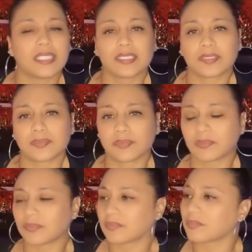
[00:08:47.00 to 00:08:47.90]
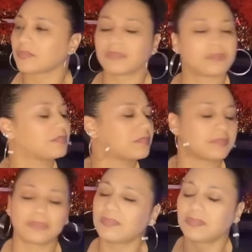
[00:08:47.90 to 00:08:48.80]
at them and you be like, you
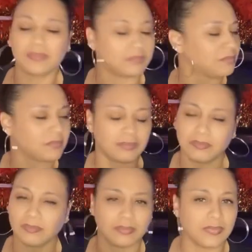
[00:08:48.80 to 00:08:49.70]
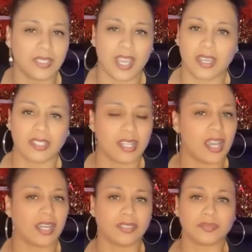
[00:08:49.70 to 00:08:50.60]
know, what you doing with him. No, they no. feel
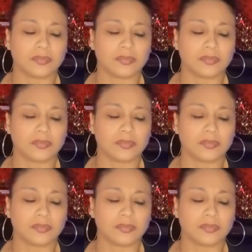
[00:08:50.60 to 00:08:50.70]
like